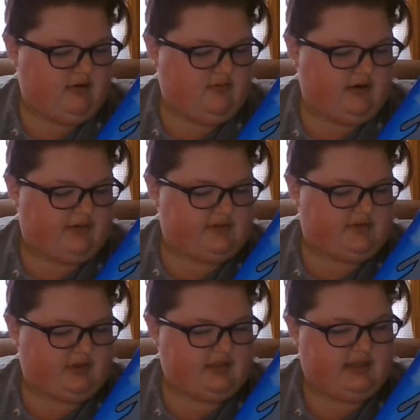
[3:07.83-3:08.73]
When I was
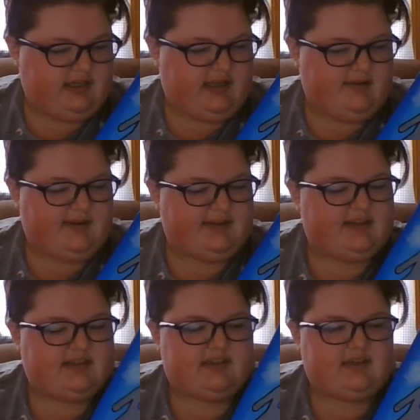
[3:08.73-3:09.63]
first thinking about
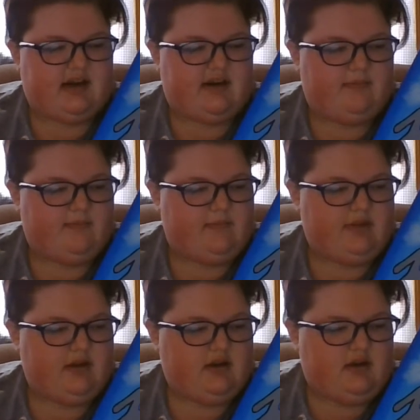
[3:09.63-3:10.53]
this, I
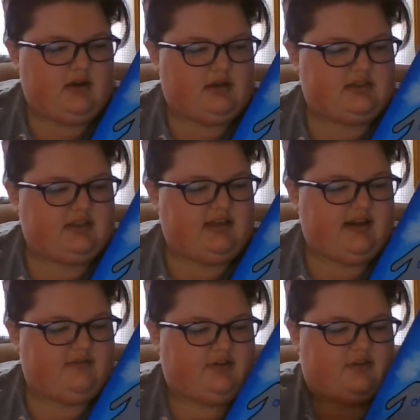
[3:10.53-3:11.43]
was
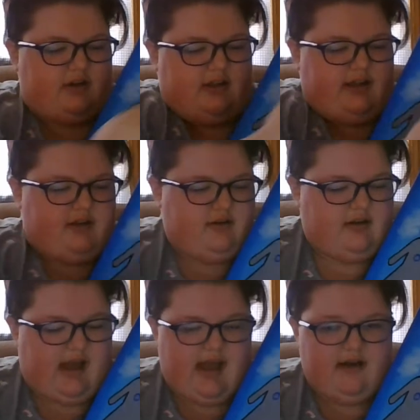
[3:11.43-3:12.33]
thinking of doing
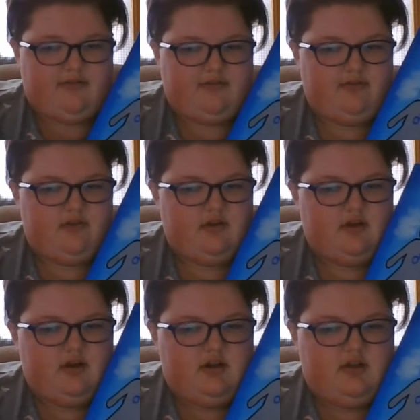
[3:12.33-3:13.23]
half
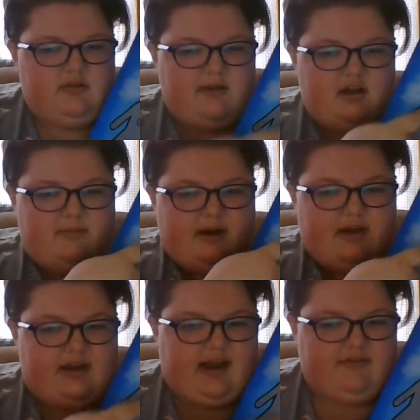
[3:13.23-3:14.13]
the male
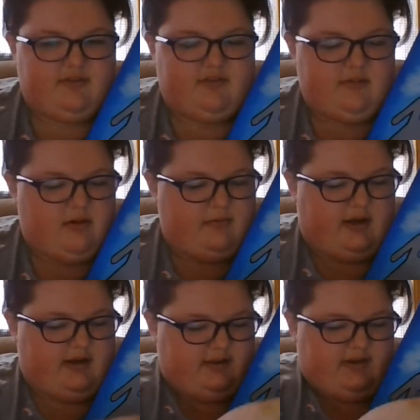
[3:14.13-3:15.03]
body and half the female
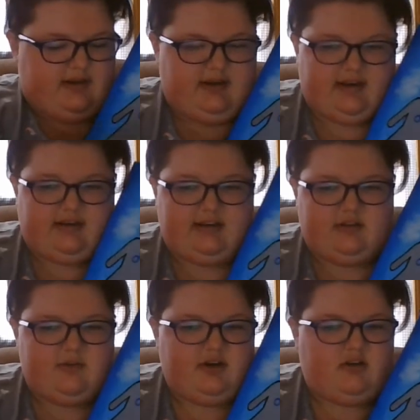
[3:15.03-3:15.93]
body and connected in
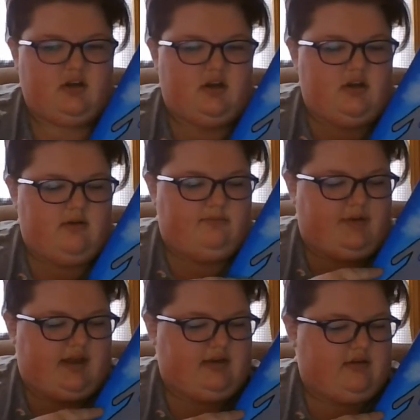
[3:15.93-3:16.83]
the middle,
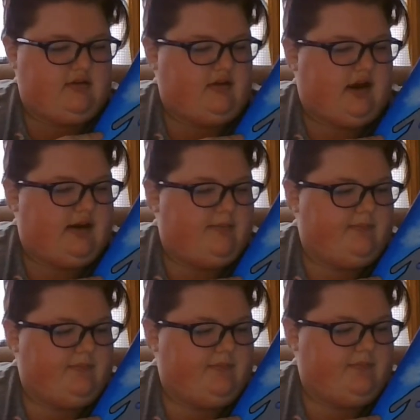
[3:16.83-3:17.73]
but
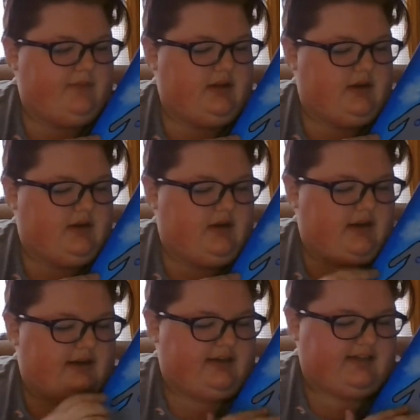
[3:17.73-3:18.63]
I
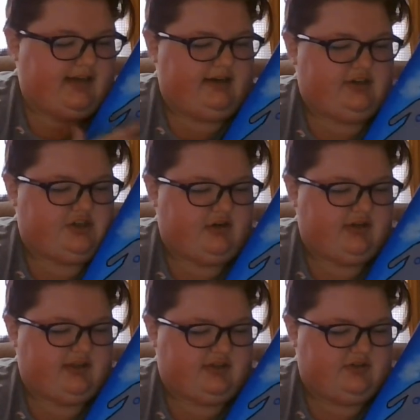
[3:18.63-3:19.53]
decided to show
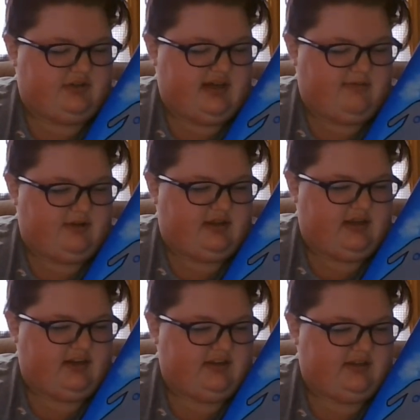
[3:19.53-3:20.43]
it as two separate
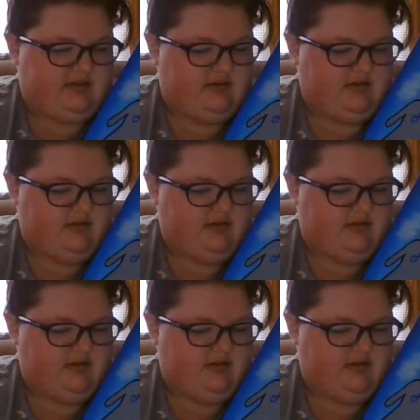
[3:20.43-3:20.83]
things